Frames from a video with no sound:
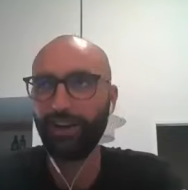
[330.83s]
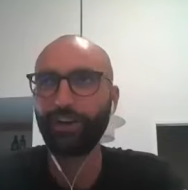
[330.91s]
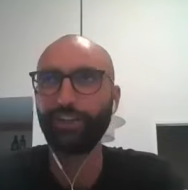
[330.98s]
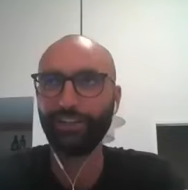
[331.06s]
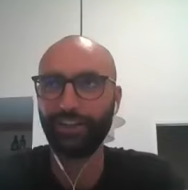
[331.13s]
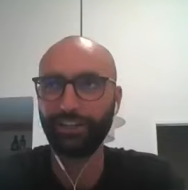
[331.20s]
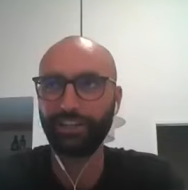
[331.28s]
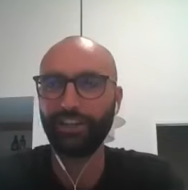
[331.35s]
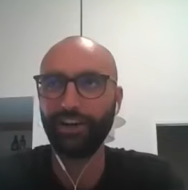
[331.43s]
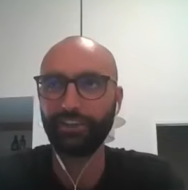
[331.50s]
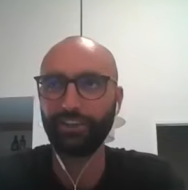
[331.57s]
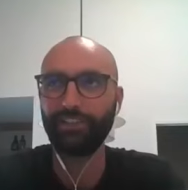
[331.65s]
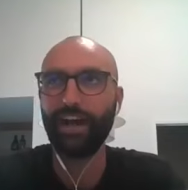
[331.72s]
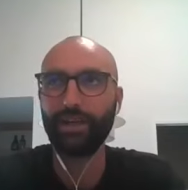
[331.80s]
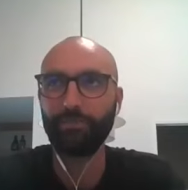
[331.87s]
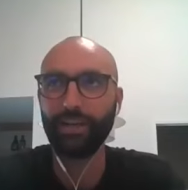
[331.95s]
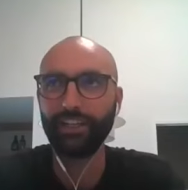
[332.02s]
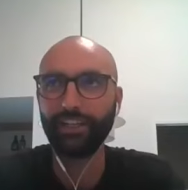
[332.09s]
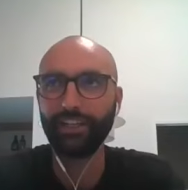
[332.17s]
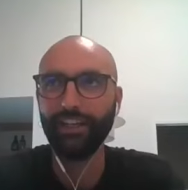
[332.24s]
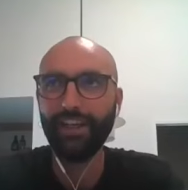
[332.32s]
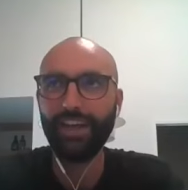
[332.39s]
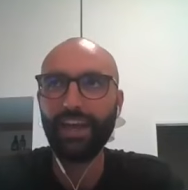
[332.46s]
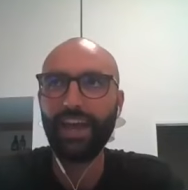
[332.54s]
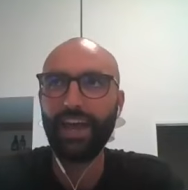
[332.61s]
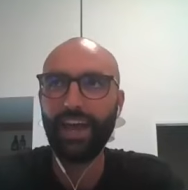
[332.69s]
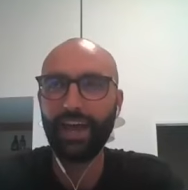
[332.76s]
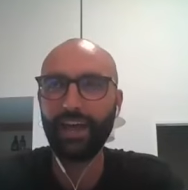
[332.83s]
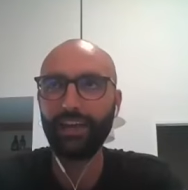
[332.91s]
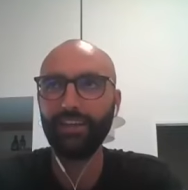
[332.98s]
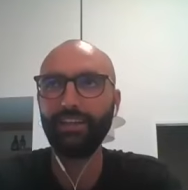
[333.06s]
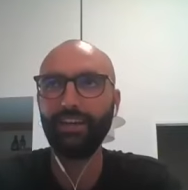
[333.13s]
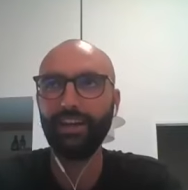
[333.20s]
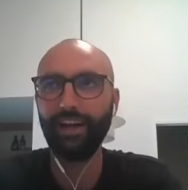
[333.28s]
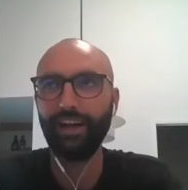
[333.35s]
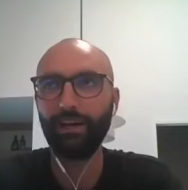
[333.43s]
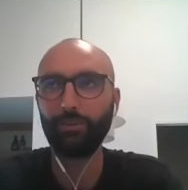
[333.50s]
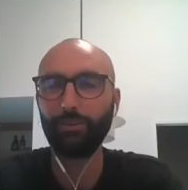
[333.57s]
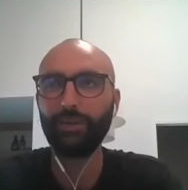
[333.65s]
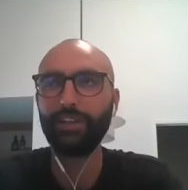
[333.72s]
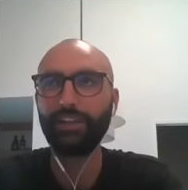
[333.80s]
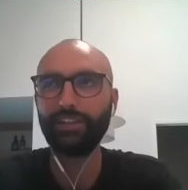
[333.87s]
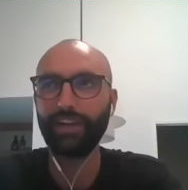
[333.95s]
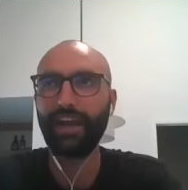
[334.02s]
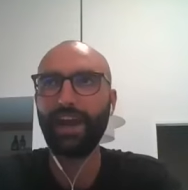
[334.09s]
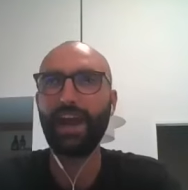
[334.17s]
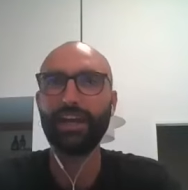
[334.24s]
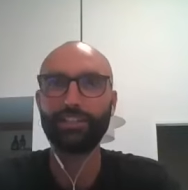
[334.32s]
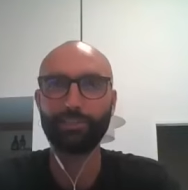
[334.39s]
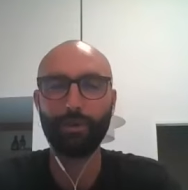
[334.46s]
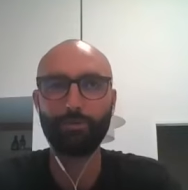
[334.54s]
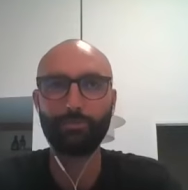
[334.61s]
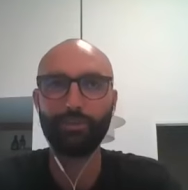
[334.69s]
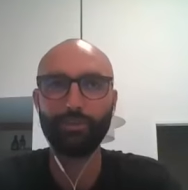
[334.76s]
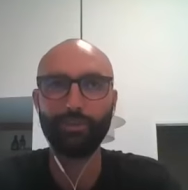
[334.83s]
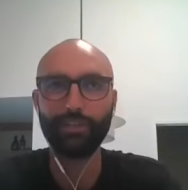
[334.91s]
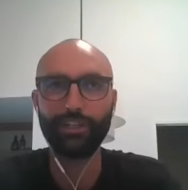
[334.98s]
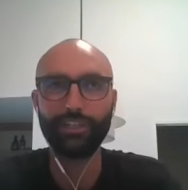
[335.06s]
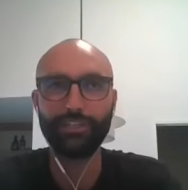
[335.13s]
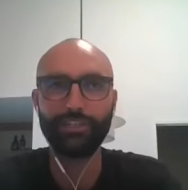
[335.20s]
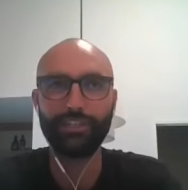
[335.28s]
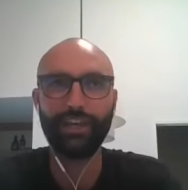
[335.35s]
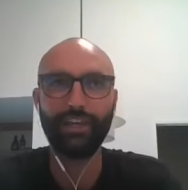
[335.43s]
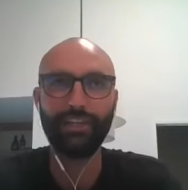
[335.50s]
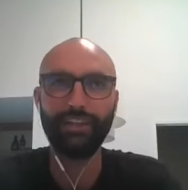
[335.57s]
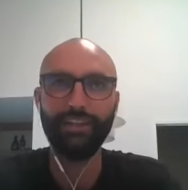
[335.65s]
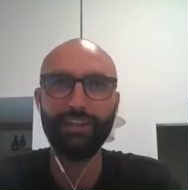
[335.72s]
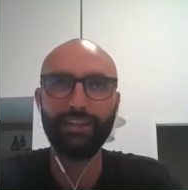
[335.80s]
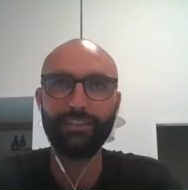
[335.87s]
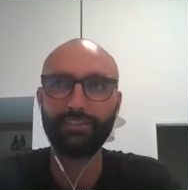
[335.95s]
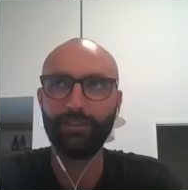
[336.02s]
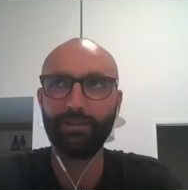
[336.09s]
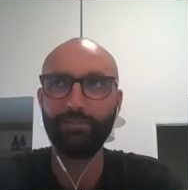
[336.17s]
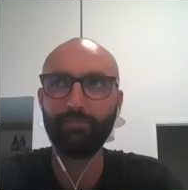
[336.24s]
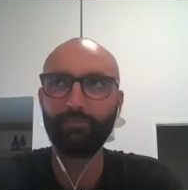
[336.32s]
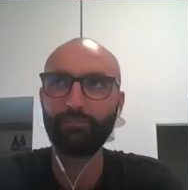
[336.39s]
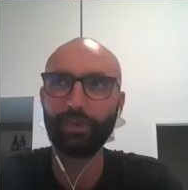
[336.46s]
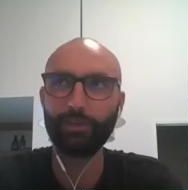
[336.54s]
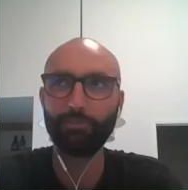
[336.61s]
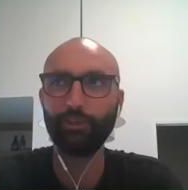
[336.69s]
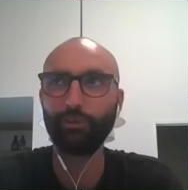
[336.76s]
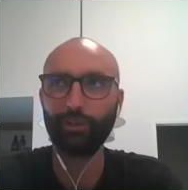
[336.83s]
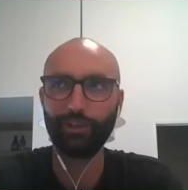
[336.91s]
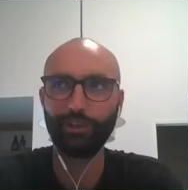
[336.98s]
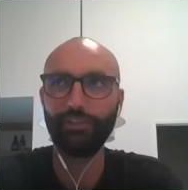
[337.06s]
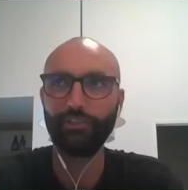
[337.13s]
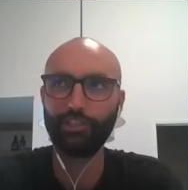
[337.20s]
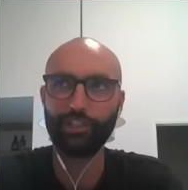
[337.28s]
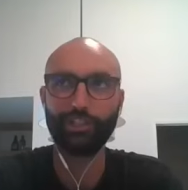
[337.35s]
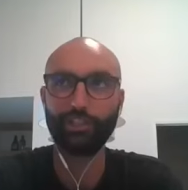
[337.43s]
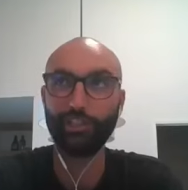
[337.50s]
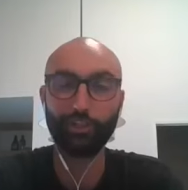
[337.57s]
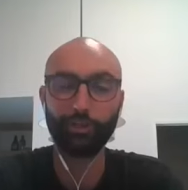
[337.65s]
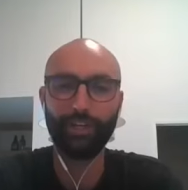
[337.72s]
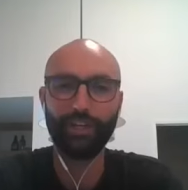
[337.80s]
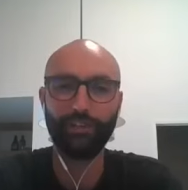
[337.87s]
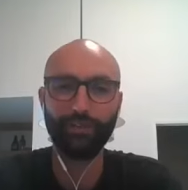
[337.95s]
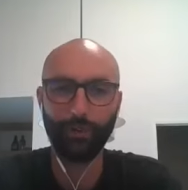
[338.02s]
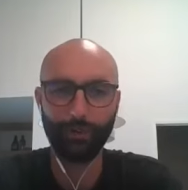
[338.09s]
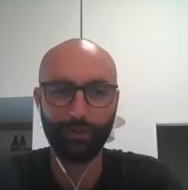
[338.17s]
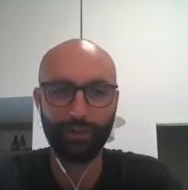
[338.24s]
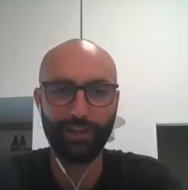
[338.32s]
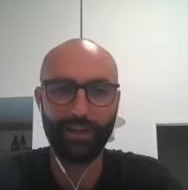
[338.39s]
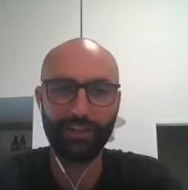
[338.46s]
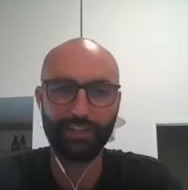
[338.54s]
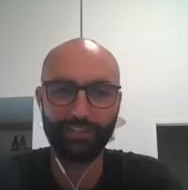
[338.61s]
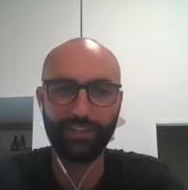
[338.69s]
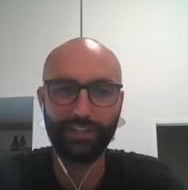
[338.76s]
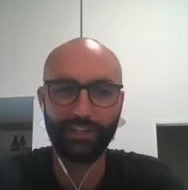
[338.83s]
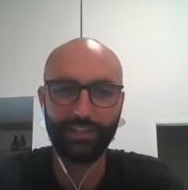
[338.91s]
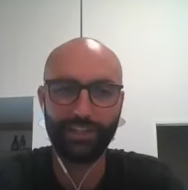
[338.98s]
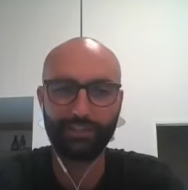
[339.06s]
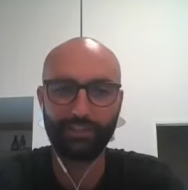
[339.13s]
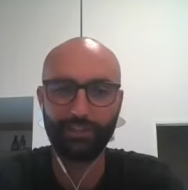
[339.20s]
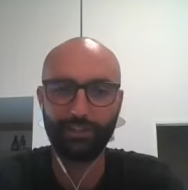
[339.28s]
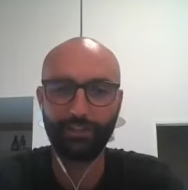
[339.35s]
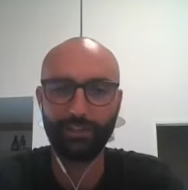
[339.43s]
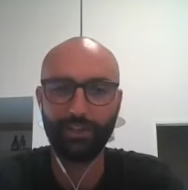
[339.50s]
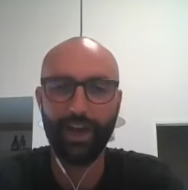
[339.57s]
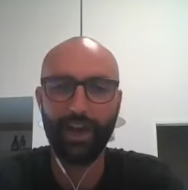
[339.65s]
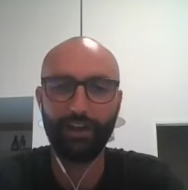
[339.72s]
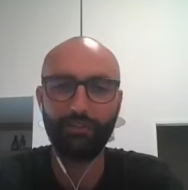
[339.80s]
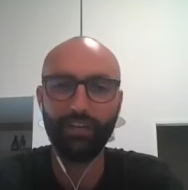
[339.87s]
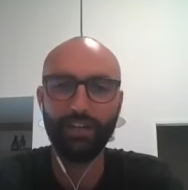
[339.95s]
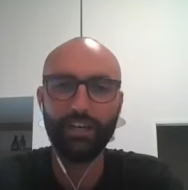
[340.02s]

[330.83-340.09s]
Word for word: very lucky on the timing and uh, we kind of had some opportunities that some people who are just a little bit older than us didn't necessarily have